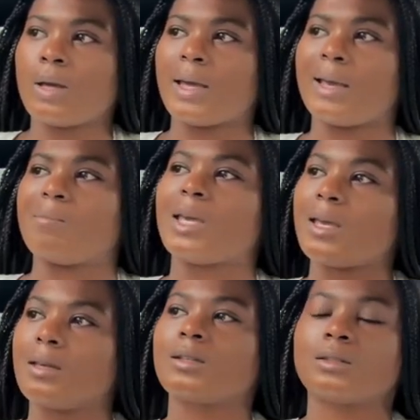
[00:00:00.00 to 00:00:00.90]
And
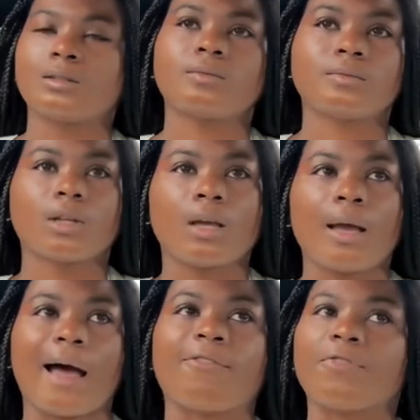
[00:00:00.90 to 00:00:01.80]
me,
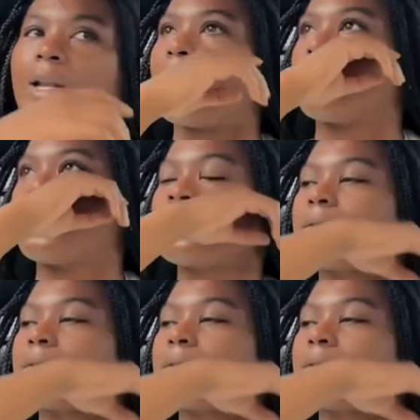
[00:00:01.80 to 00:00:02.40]
I feel like